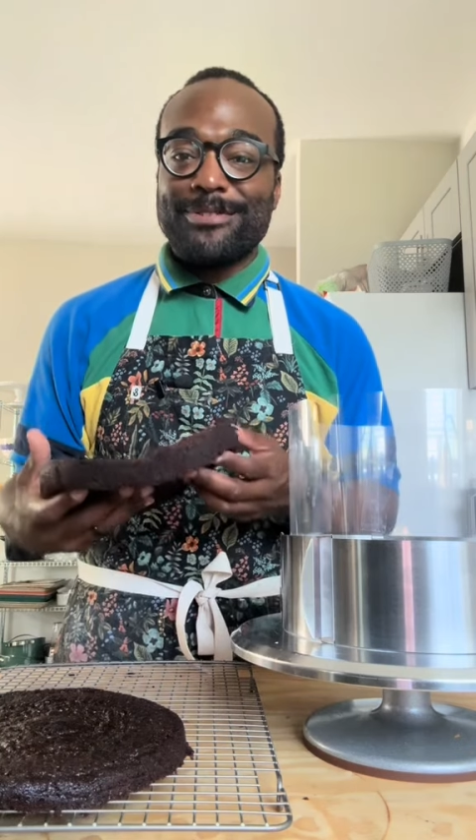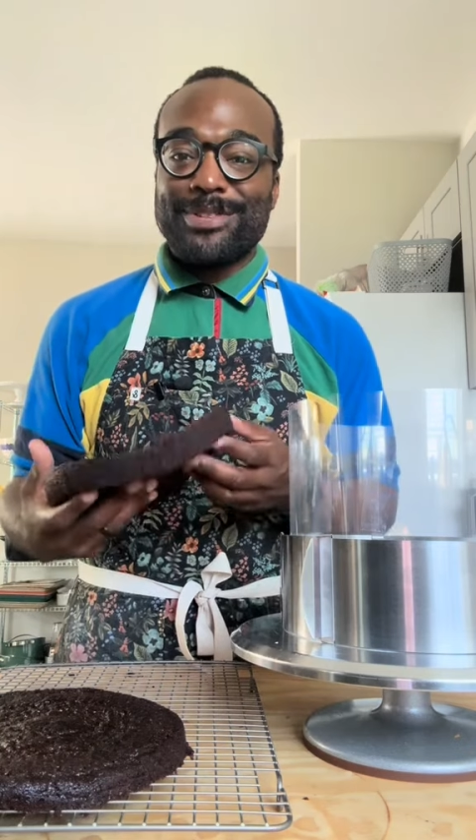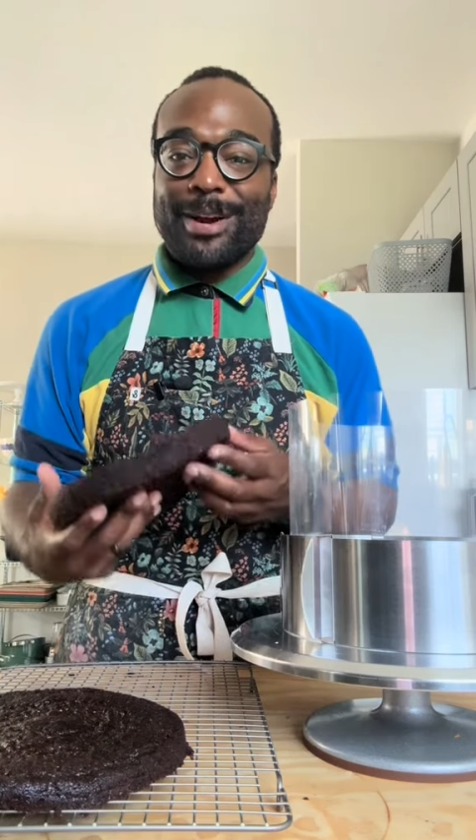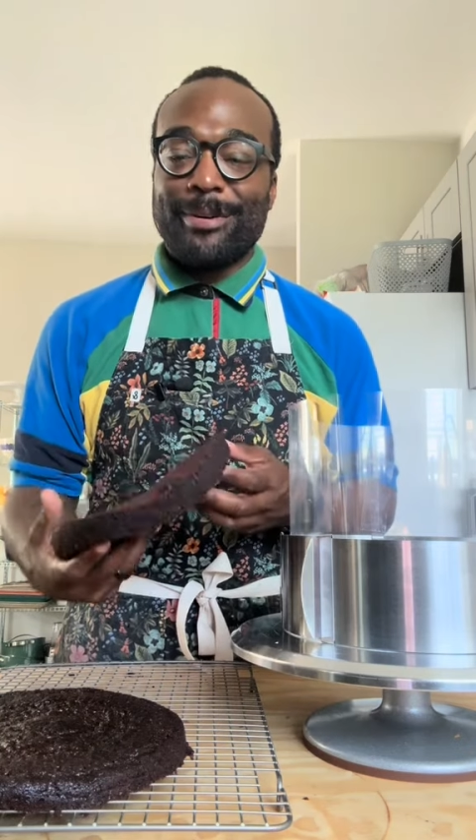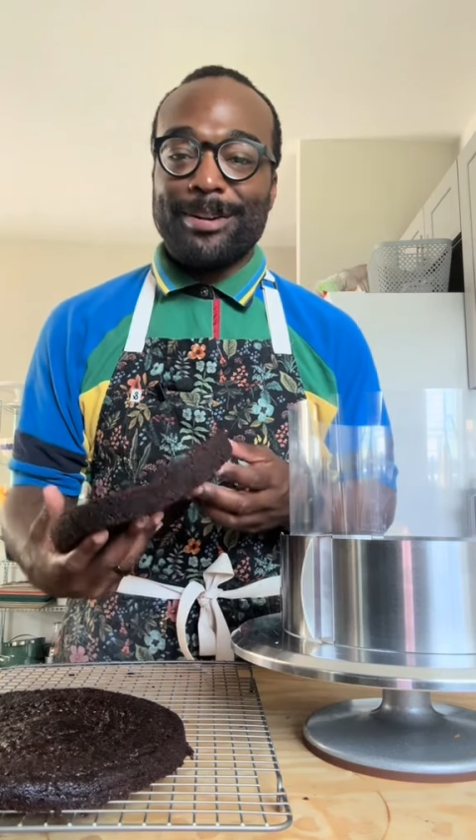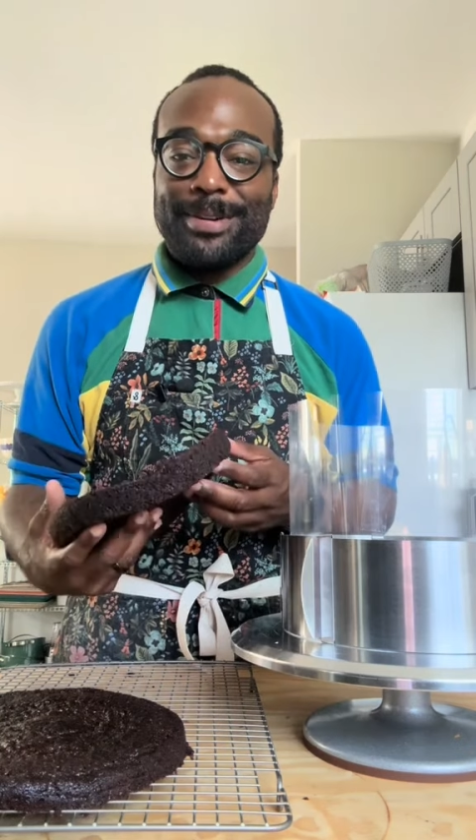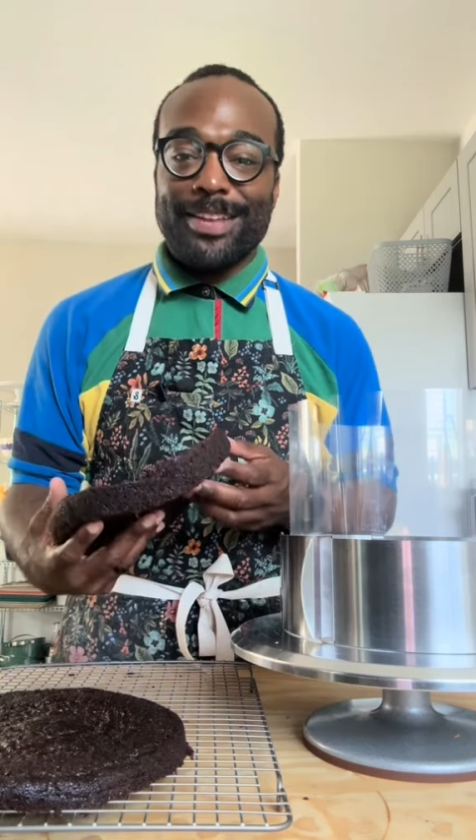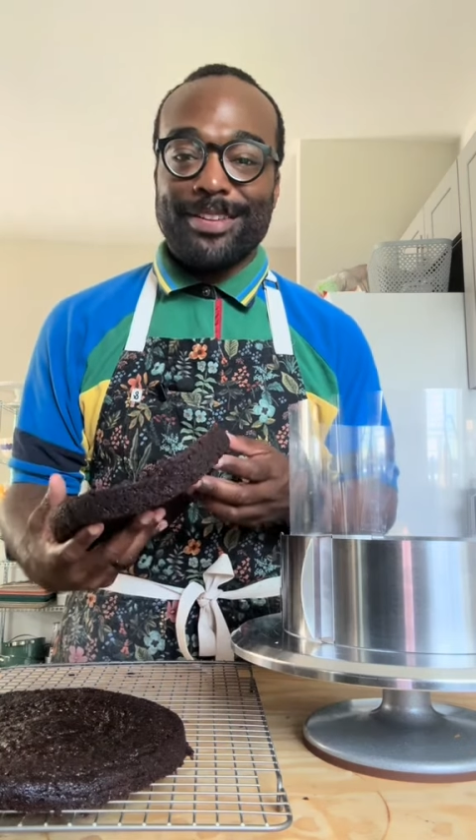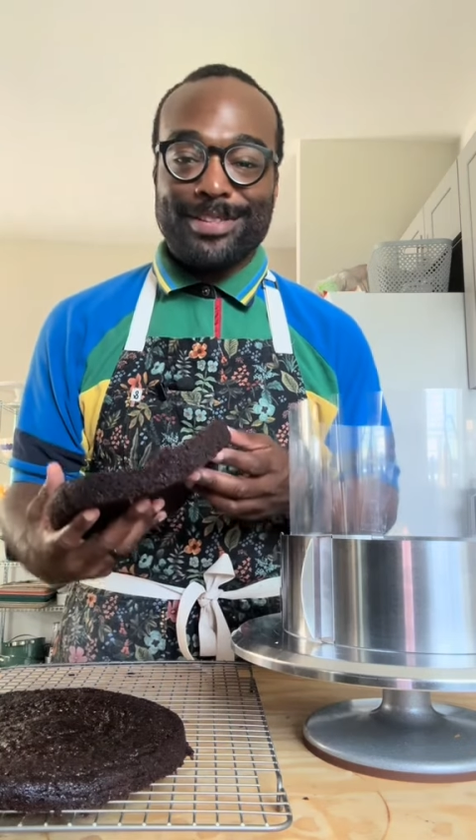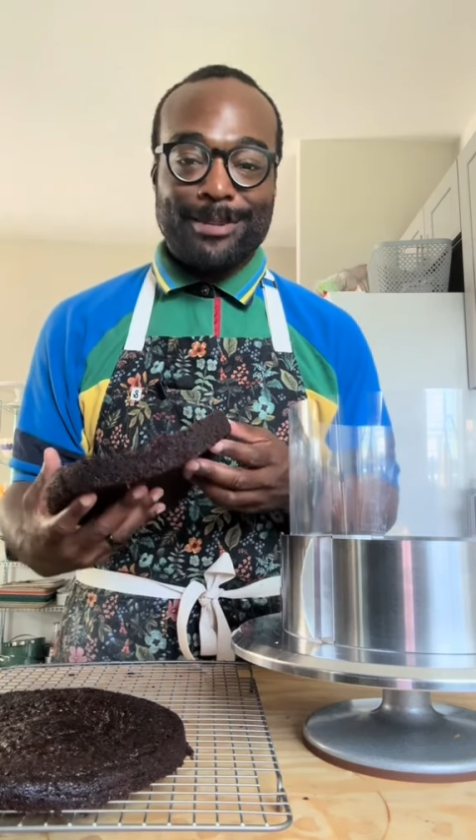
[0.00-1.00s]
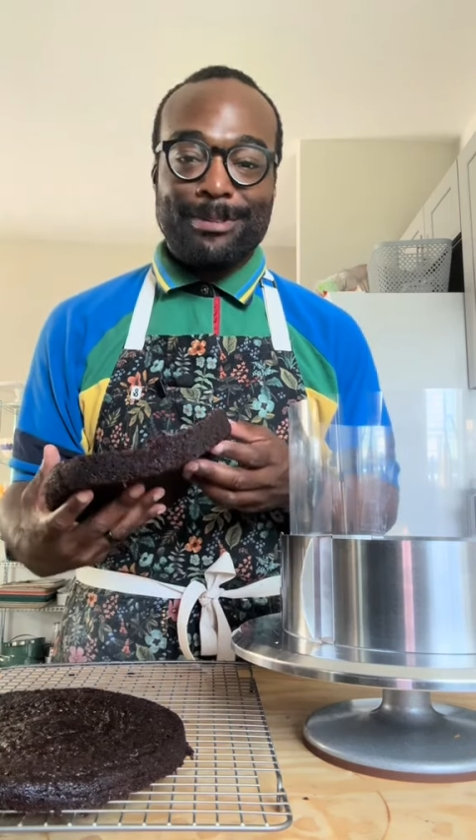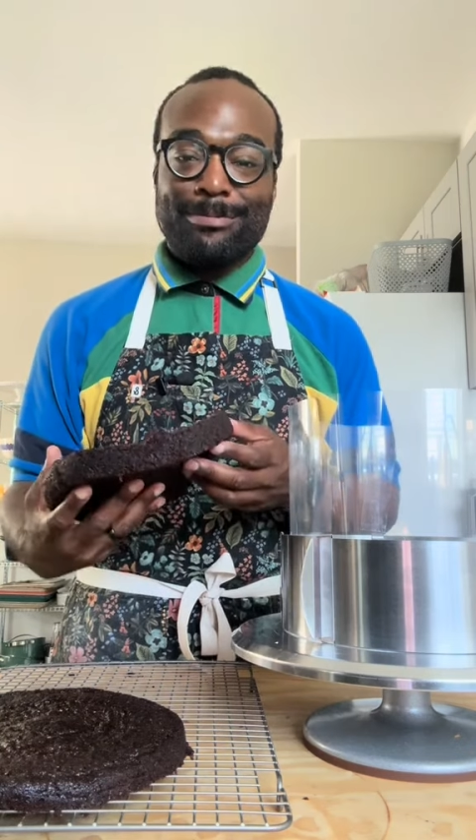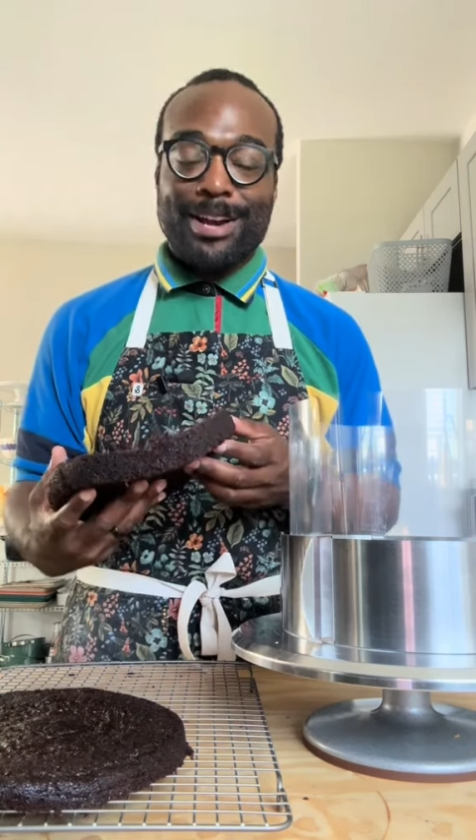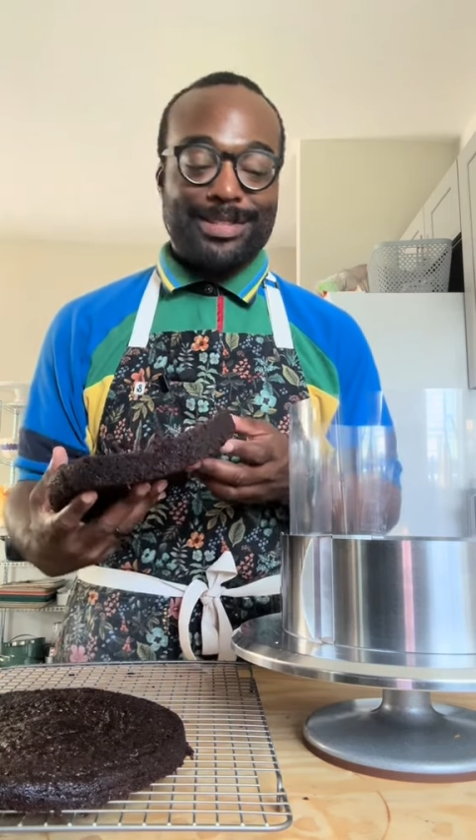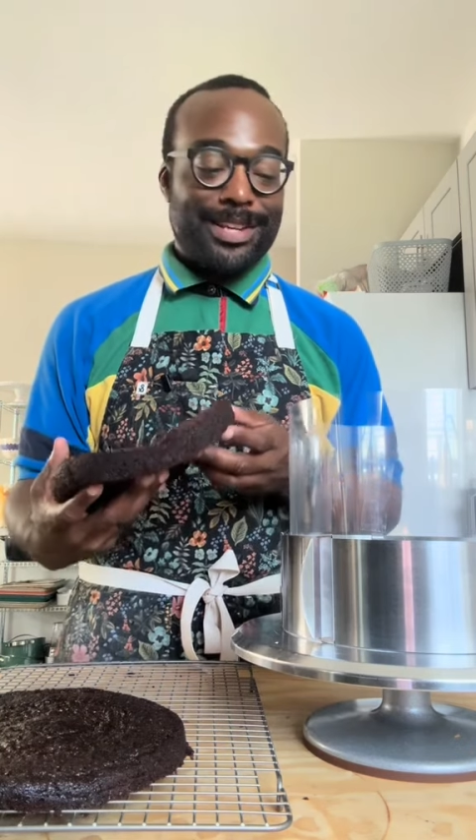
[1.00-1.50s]
so now we're going to begin the assembly
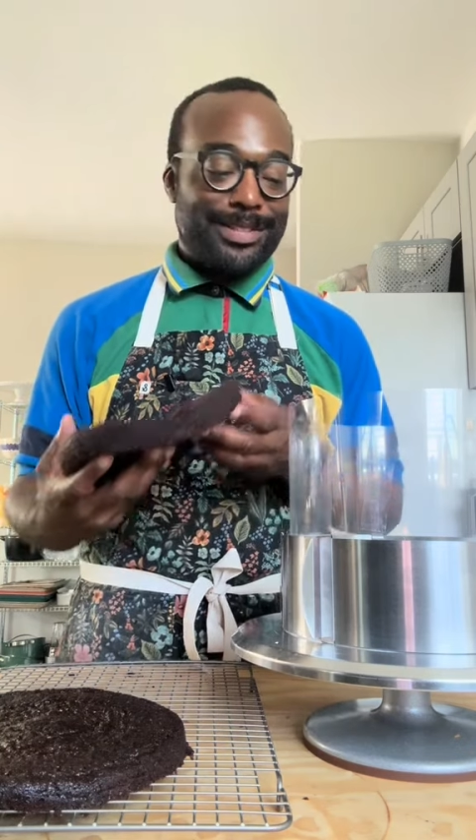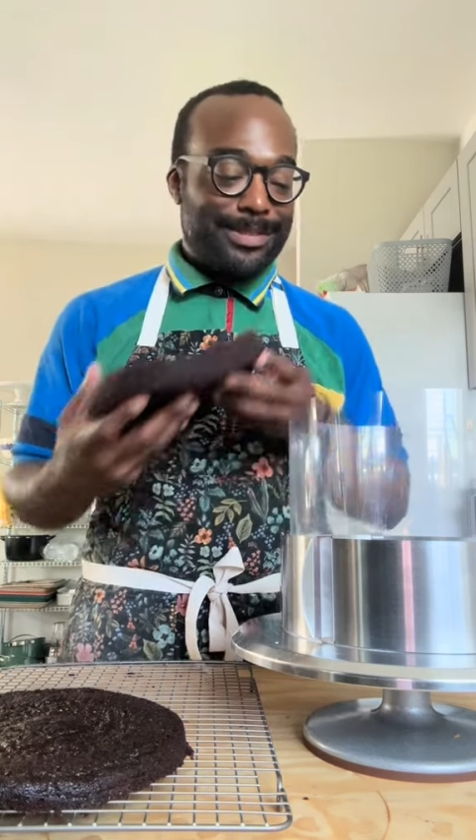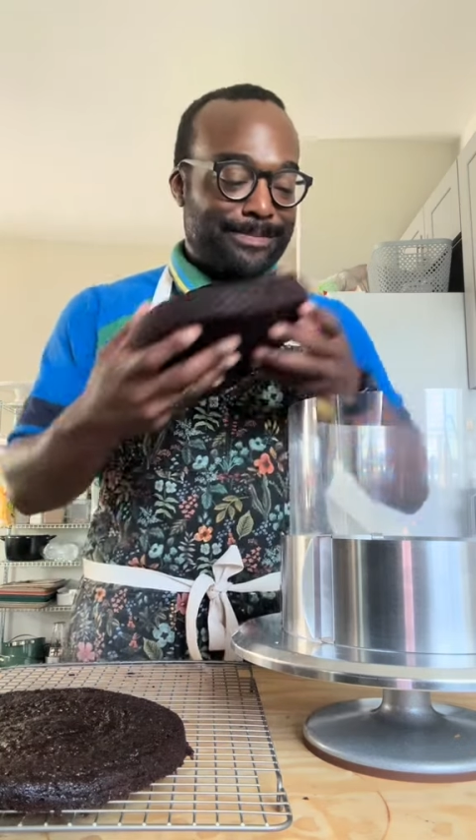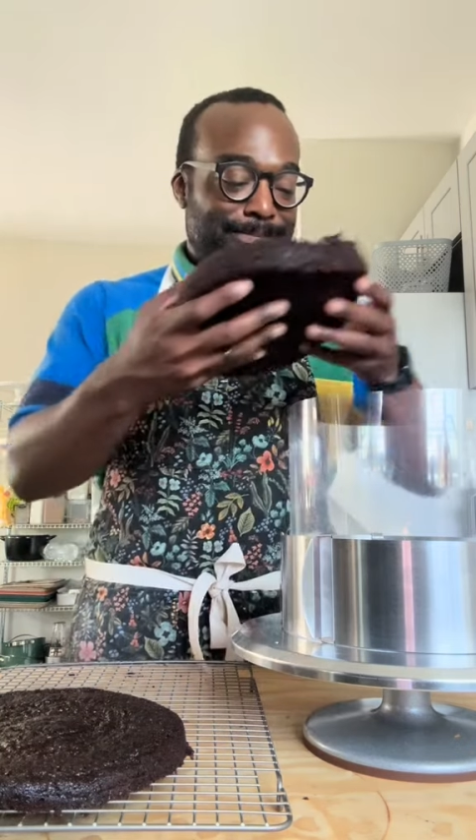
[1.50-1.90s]
process.